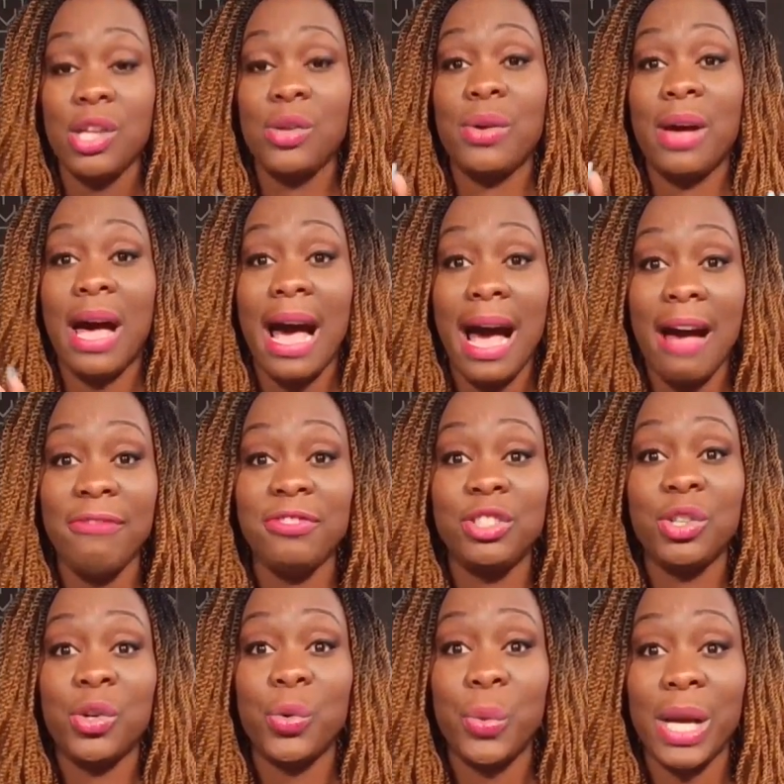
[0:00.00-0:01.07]
You have
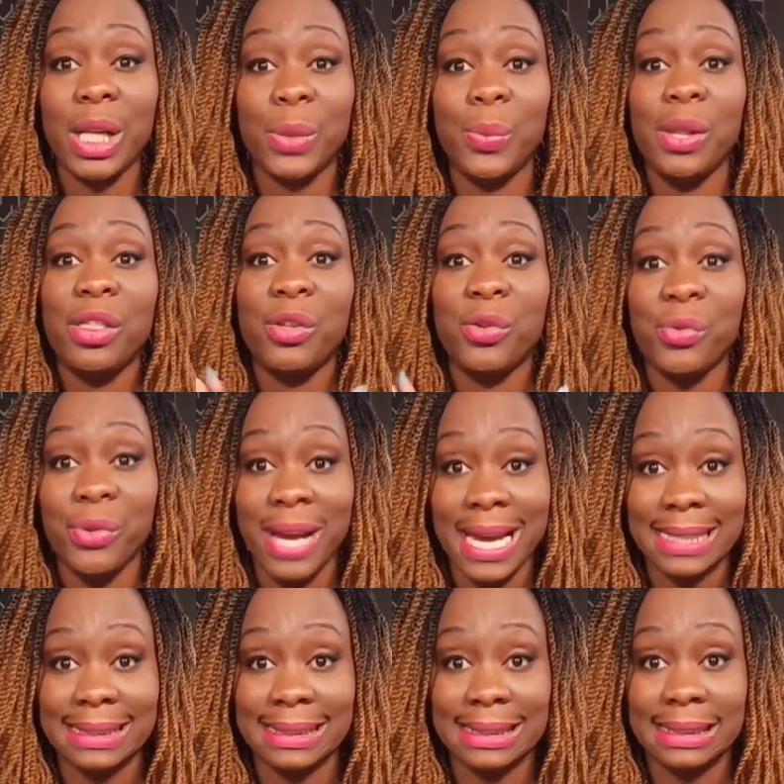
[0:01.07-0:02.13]
to quit with
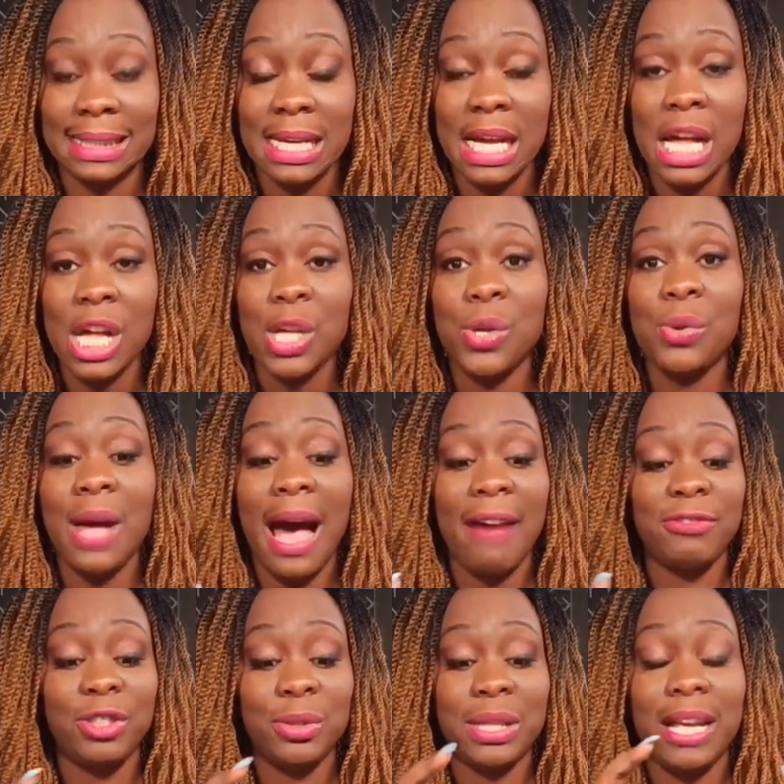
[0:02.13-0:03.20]
grace. You
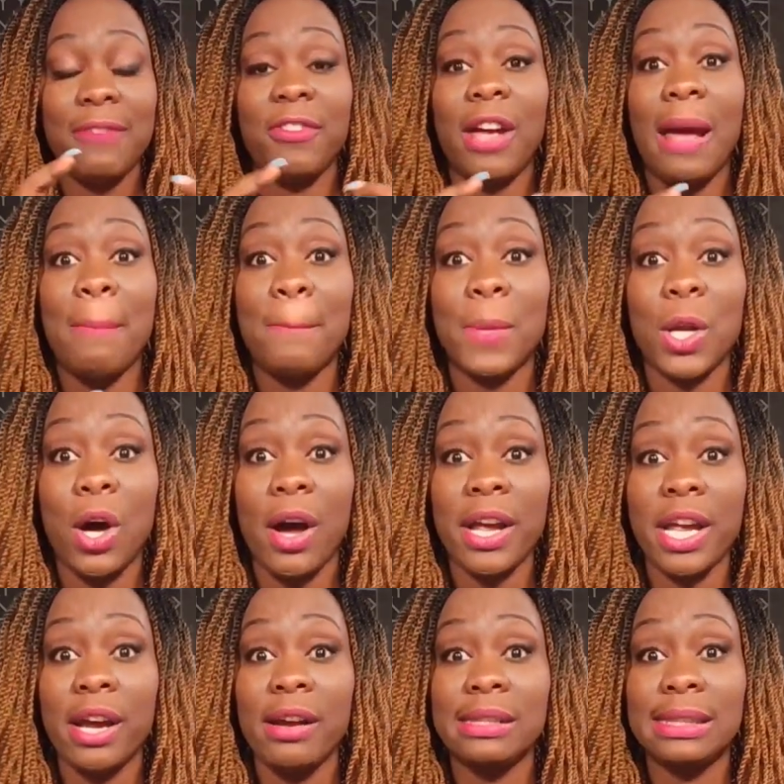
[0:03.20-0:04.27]
have to give your
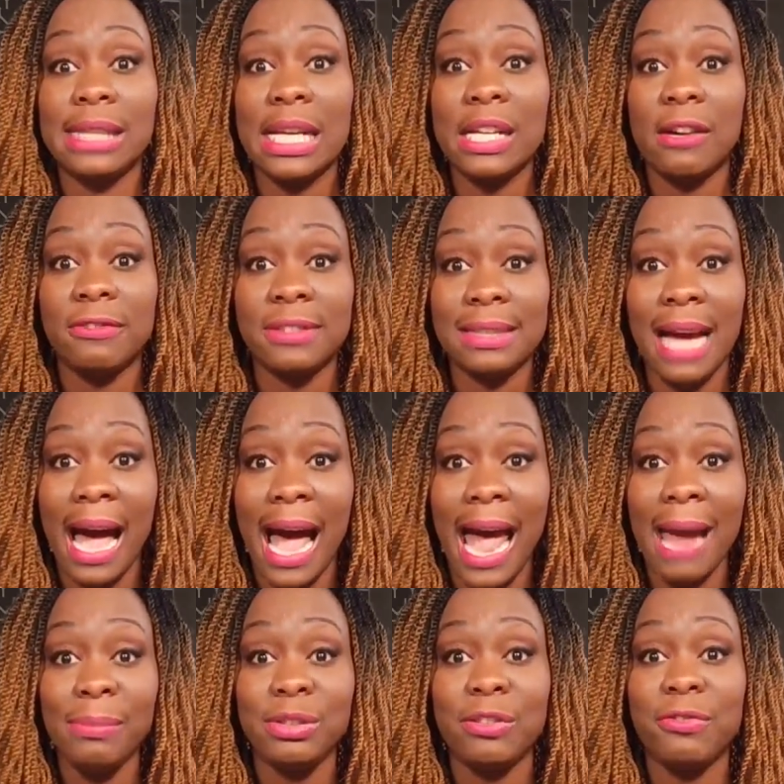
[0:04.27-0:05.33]
employers enough
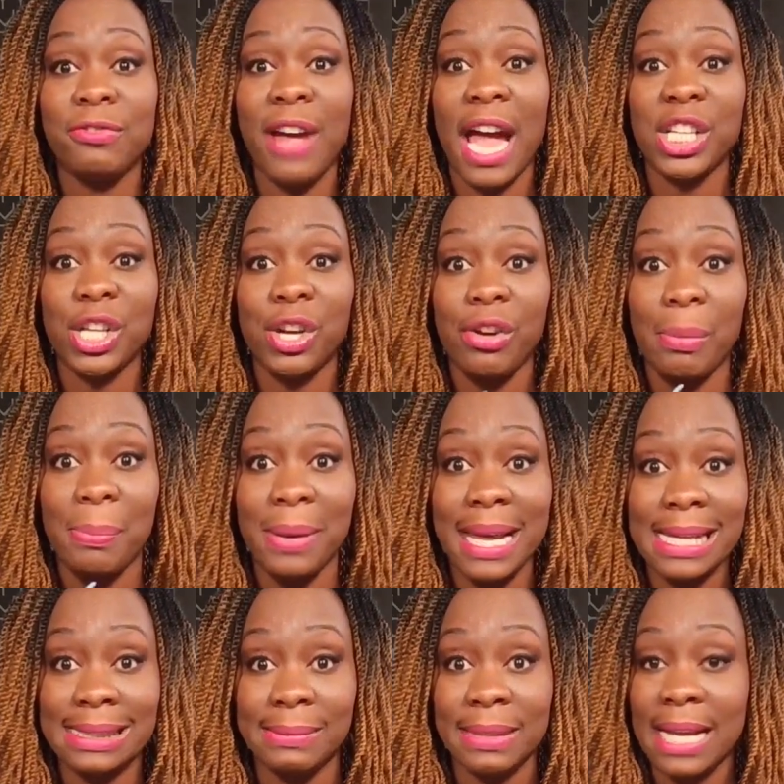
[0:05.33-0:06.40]
time to find your
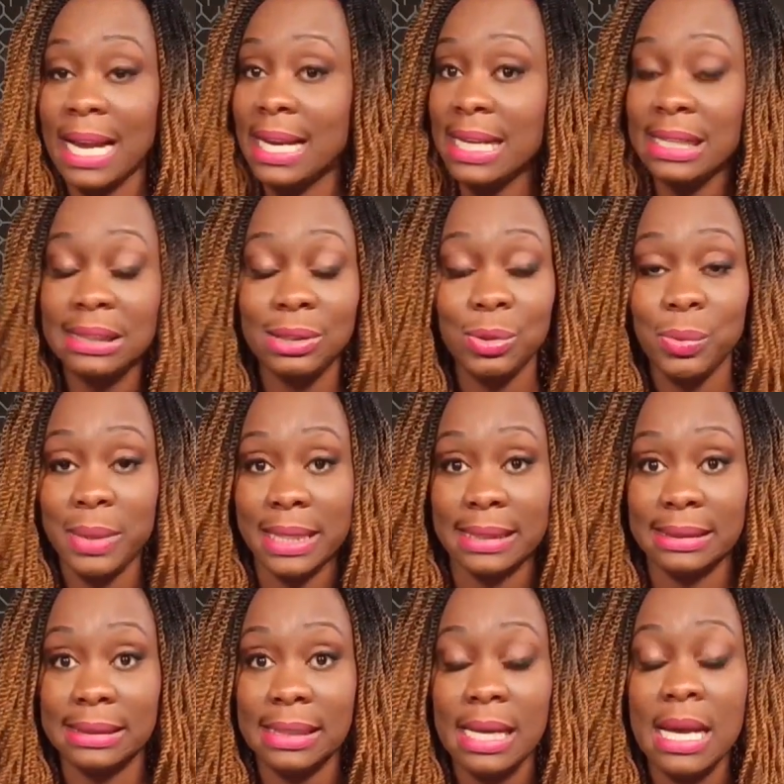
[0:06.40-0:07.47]
replacement, at least two
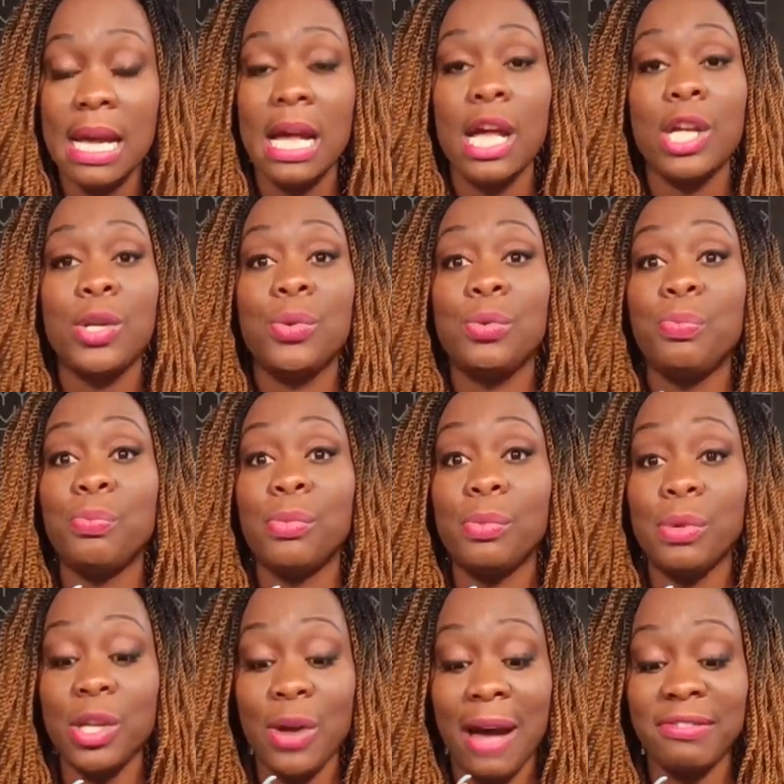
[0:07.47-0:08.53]
weeks. You
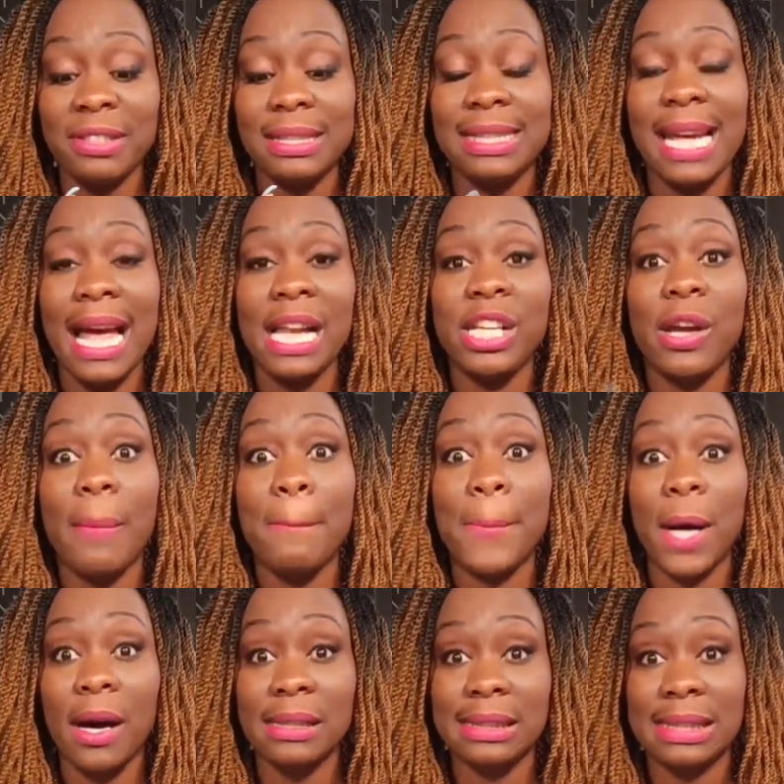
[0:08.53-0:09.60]
you have to tell your
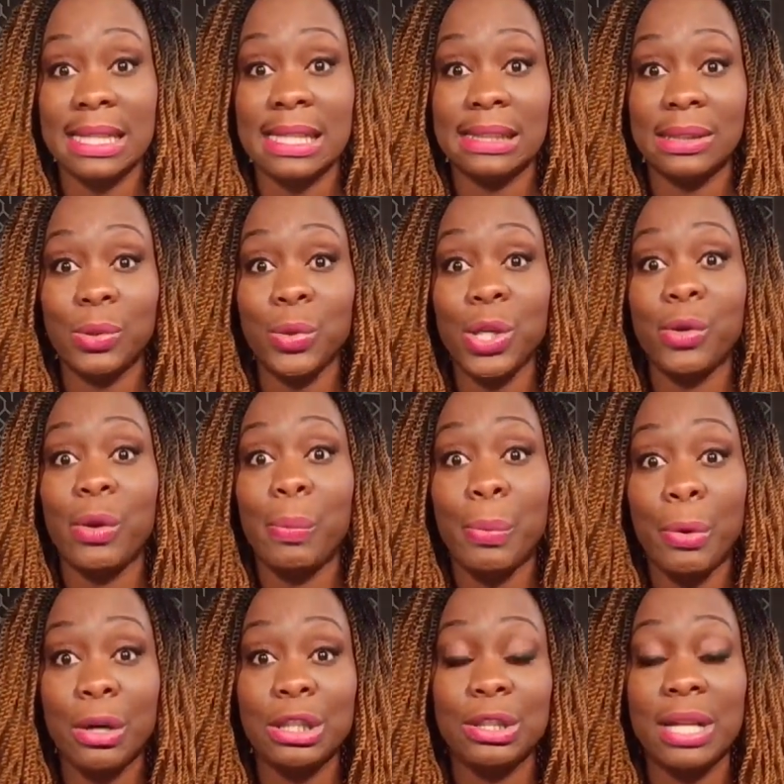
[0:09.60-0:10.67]
bosses who you
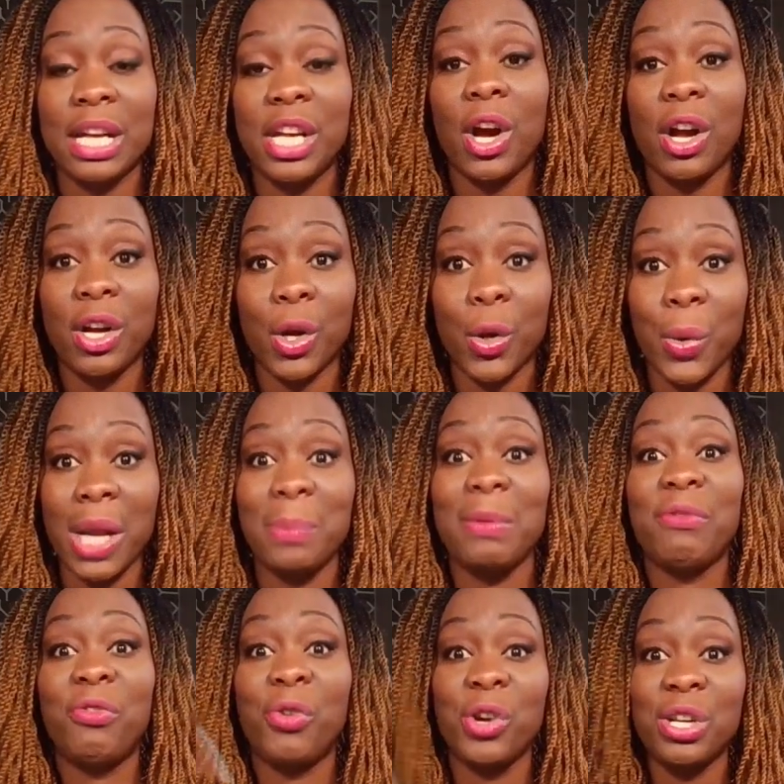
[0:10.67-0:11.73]
report you're going to quit
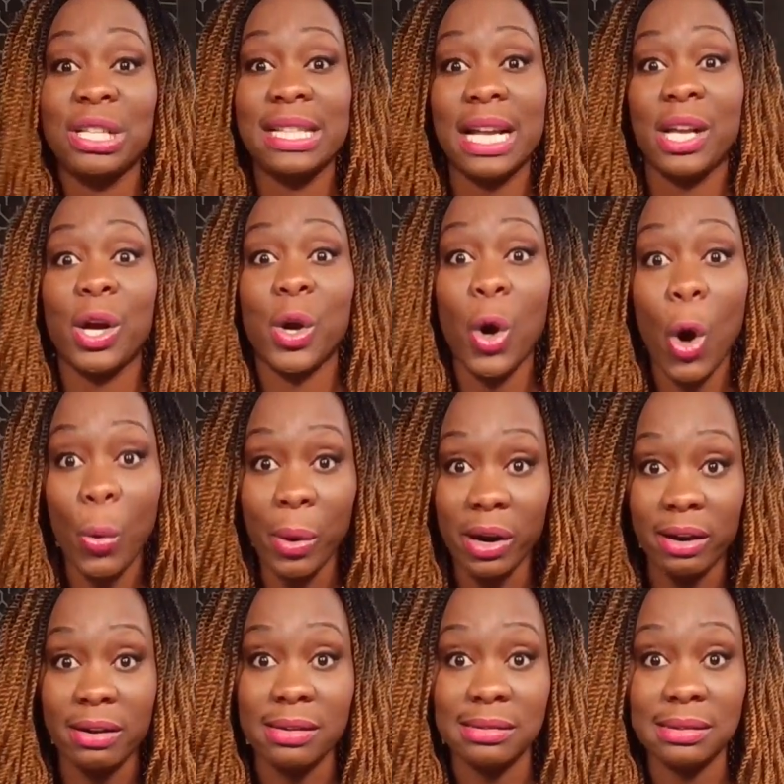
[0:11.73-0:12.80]
before you tell your
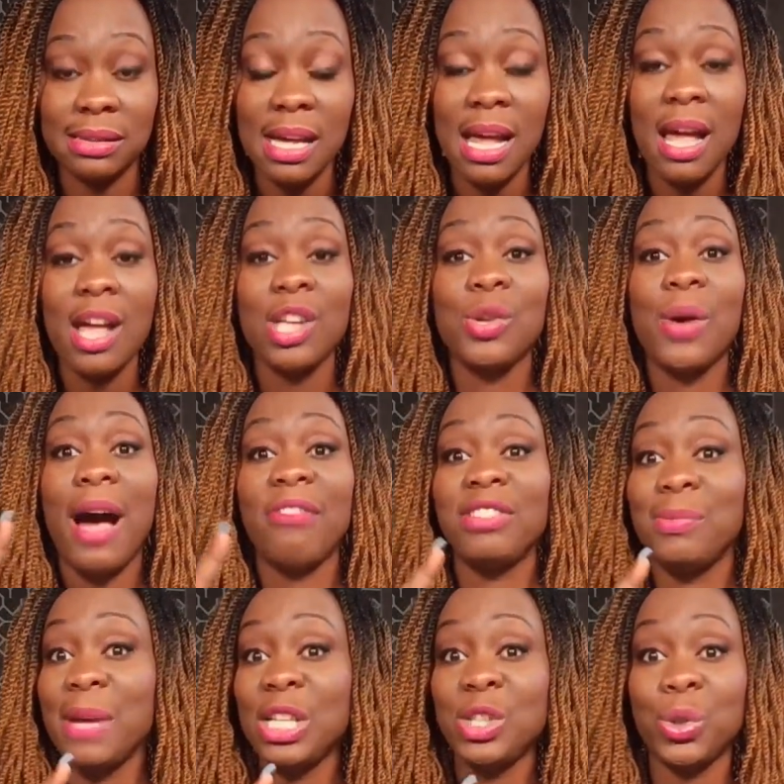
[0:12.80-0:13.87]
coworkers. You have
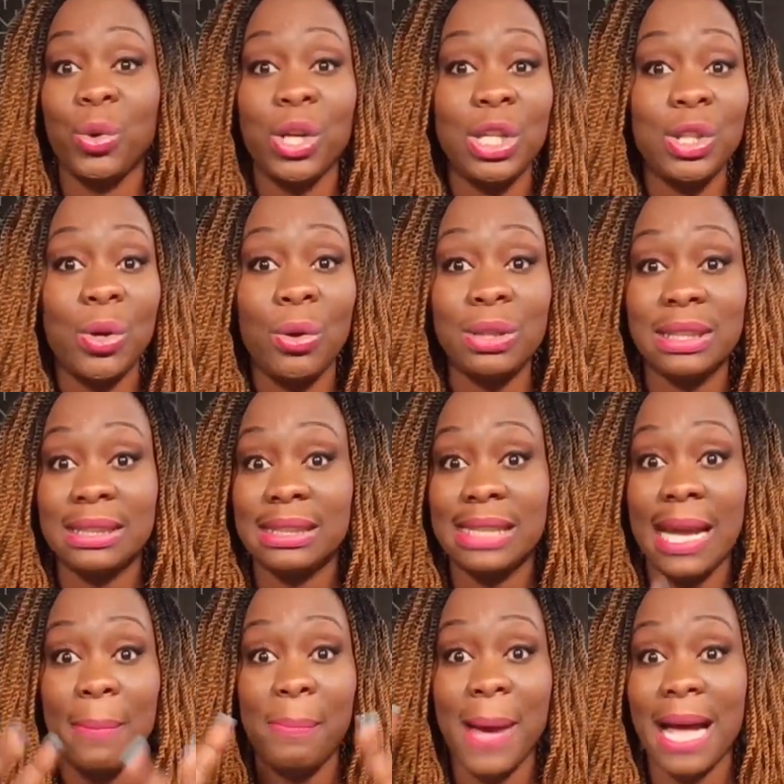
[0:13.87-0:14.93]
to make sure you don't
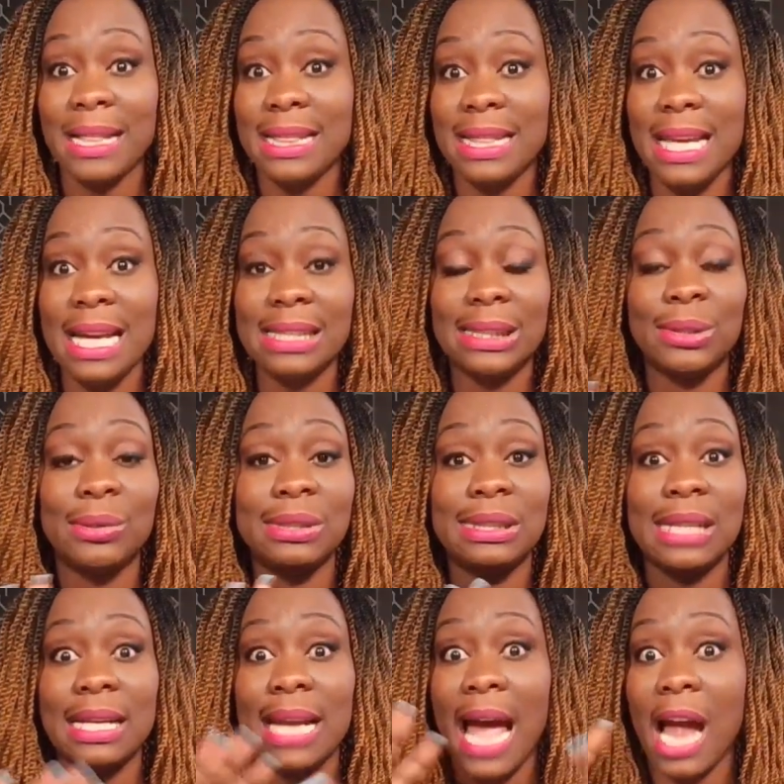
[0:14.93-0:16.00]
say bad things,
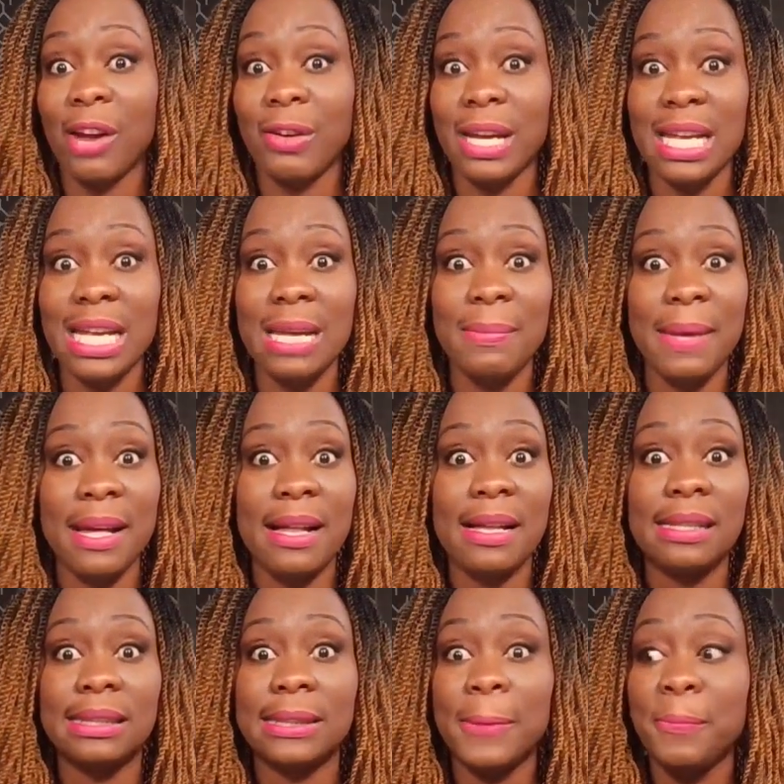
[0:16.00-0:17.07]
don't send angry
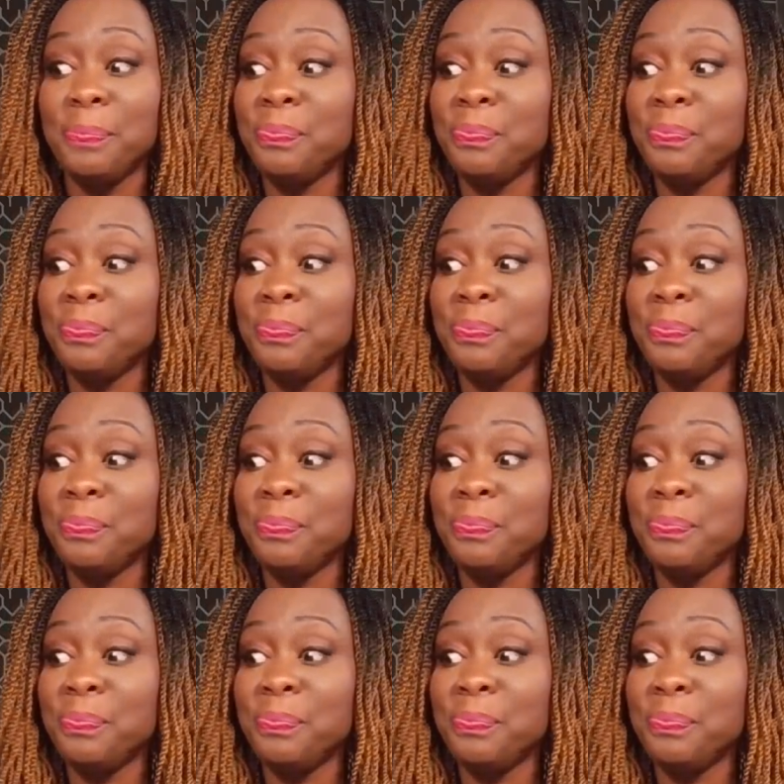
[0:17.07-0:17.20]
emails.